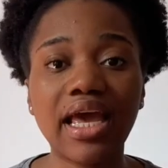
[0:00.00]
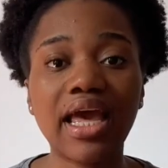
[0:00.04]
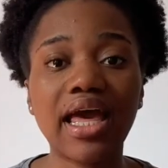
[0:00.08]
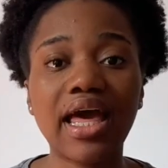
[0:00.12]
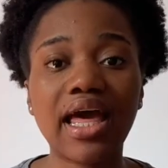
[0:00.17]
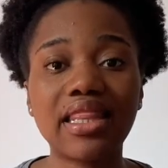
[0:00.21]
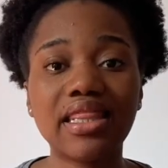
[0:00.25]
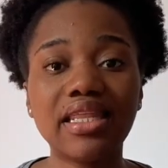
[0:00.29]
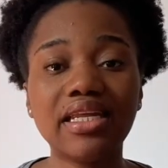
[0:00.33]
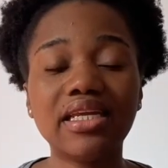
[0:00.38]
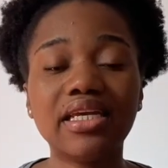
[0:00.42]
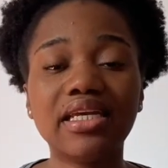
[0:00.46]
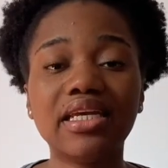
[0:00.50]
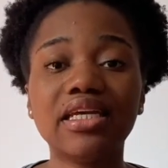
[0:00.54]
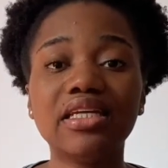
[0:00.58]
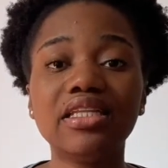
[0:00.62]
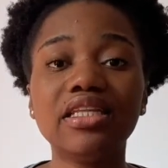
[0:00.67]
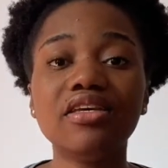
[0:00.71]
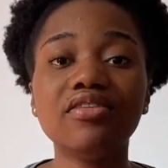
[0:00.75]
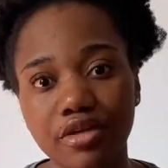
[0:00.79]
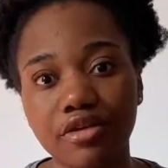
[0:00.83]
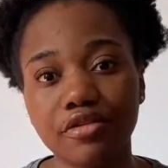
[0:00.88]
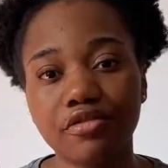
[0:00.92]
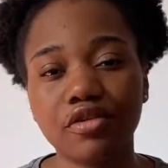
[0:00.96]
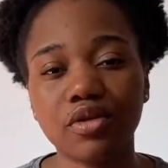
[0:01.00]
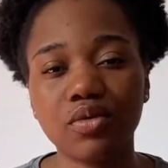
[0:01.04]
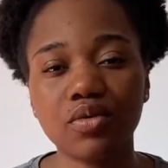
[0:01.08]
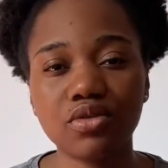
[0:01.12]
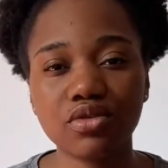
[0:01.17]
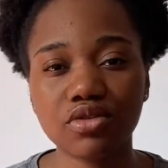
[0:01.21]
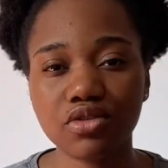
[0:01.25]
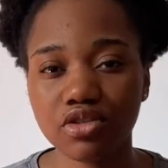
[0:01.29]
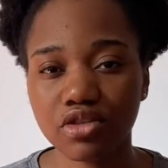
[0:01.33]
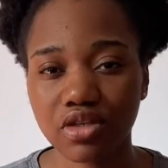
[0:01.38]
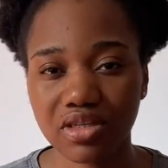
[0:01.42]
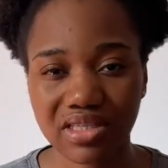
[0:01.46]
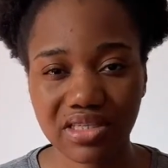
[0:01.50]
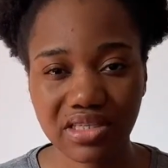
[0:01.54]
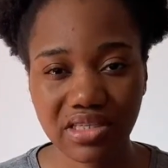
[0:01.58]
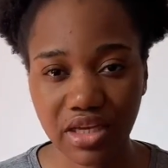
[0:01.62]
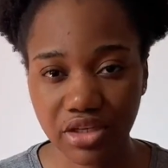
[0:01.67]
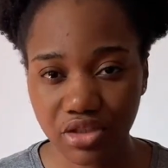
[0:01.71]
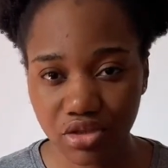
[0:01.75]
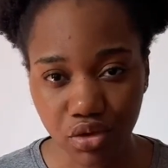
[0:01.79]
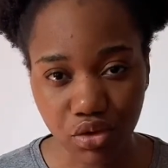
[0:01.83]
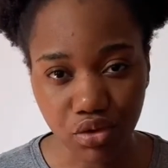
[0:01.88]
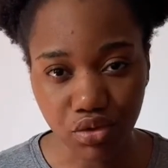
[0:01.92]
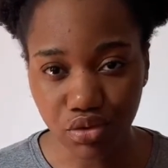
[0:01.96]
And then again, if you don't want to just
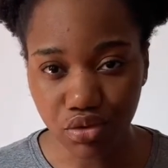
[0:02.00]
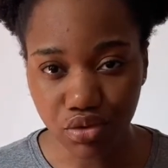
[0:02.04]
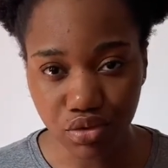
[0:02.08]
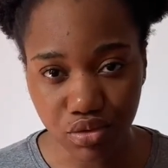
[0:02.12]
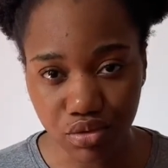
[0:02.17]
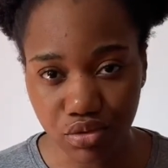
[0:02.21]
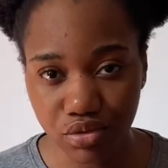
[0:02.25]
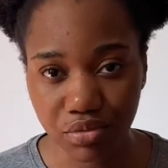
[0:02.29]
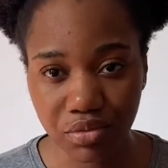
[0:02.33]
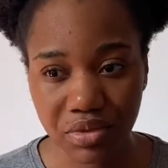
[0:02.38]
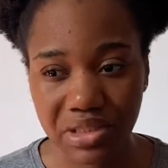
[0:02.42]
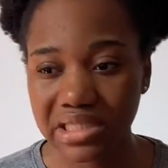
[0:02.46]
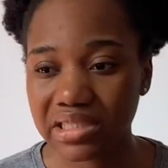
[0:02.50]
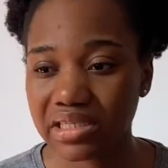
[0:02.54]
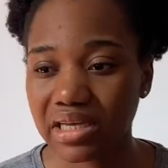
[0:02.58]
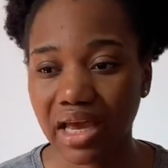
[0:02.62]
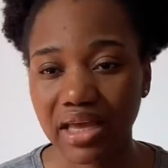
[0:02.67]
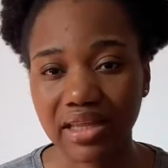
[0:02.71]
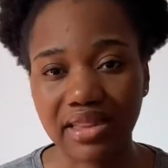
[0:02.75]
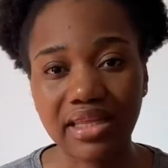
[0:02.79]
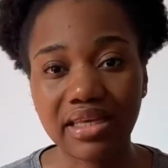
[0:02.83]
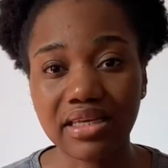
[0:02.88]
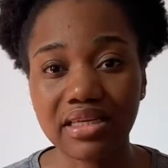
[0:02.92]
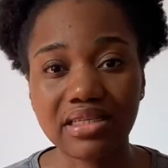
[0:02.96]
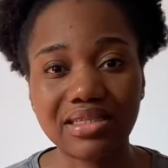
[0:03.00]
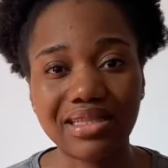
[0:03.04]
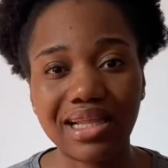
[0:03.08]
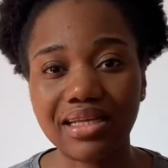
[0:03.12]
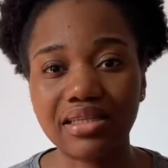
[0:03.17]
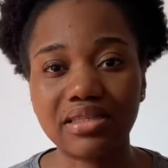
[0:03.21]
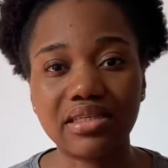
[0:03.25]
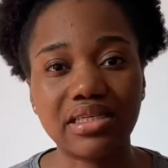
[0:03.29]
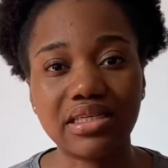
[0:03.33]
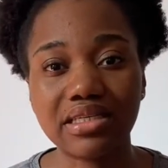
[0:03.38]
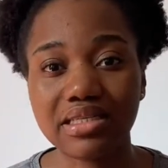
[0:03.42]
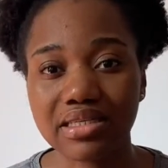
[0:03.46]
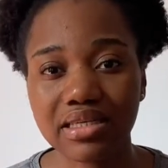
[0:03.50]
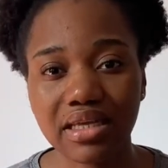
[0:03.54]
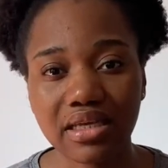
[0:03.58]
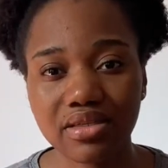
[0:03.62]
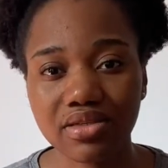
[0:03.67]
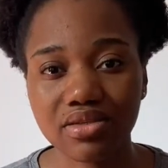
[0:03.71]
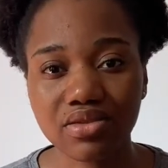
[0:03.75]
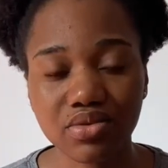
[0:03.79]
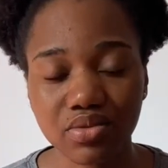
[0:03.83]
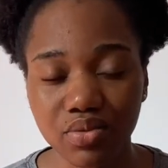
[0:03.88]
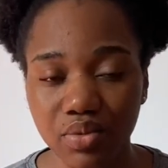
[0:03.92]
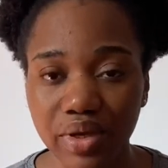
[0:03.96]
search on Google, which I think is like the
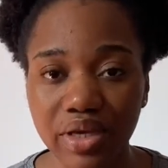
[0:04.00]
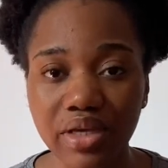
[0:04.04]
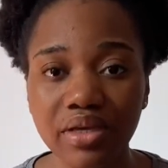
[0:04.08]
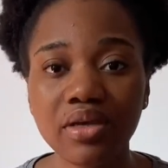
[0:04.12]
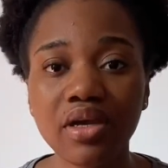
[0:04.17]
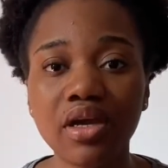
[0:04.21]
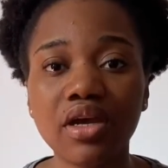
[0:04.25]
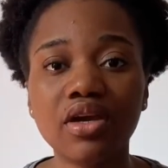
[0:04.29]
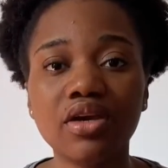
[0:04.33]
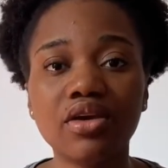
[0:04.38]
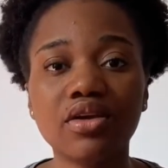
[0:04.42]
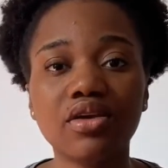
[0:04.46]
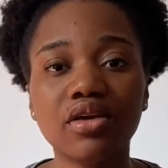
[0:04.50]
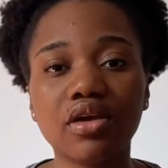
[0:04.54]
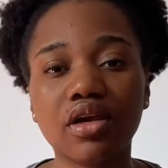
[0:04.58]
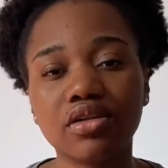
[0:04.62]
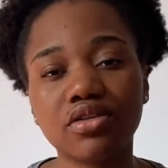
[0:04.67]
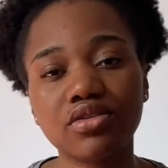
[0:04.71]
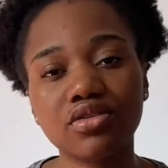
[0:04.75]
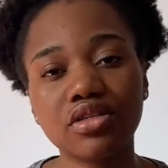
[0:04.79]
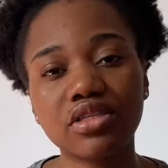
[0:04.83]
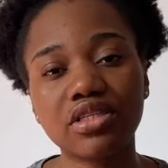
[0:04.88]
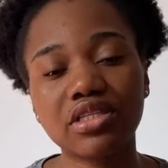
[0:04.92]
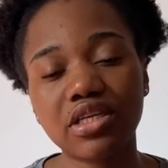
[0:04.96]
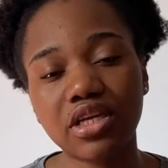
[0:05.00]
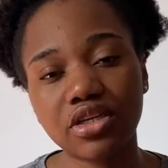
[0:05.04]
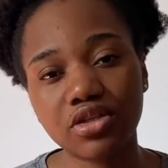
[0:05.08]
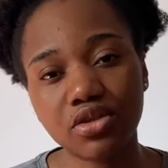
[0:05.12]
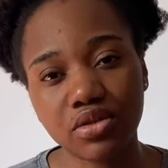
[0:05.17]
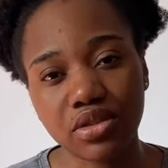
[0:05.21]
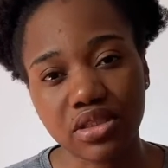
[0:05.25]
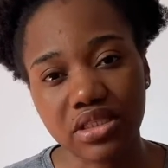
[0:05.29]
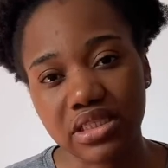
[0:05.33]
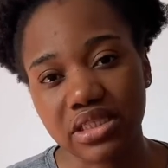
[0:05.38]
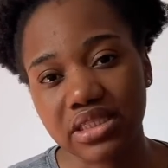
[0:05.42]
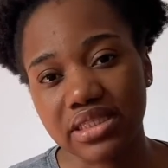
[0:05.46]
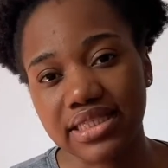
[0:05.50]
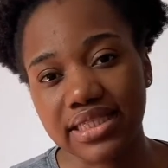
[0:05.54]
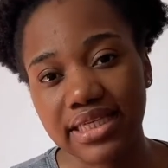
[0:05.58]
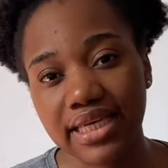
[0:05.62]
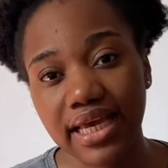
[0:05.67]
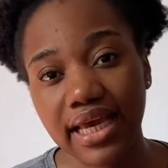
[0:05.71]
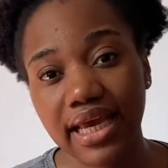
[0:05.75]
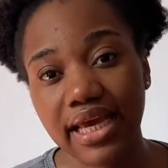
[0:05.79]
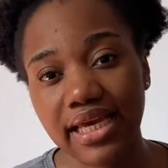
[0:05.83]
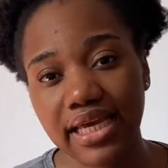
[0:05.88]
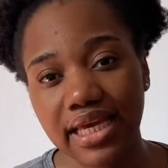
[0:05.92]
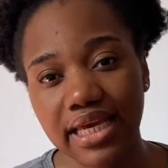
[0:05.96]
easiest way, you can also search on the
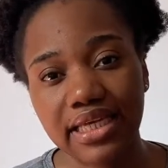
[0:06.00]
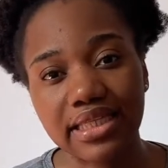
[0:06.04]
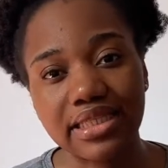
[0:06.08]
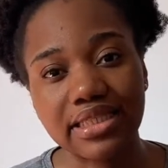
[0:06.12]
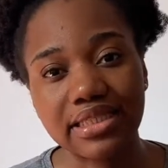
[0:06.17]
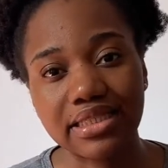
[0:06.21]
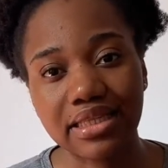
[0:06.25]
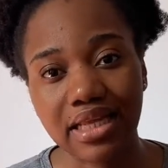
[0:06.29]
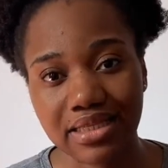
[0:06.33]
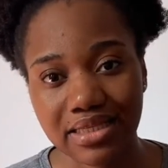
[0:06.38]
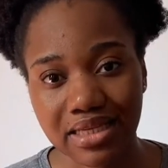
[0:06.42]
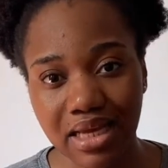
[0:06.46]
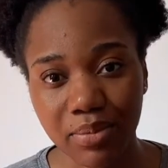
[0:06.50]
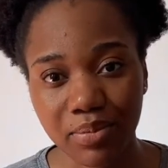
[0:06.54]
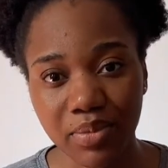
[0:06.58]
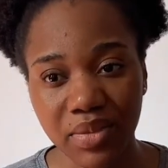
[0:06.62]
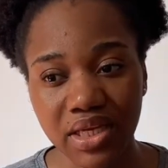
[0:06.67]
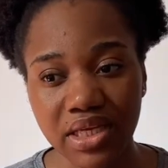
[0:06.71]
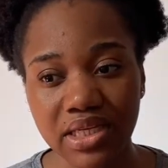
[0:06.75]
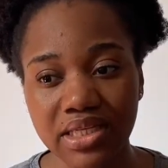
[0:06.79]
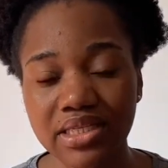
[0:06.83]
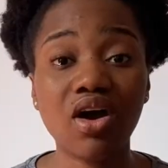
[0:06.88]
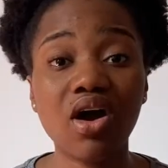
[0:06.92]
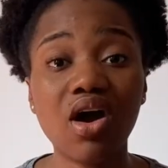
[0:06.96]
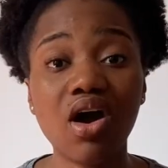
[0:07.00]
DAAD database.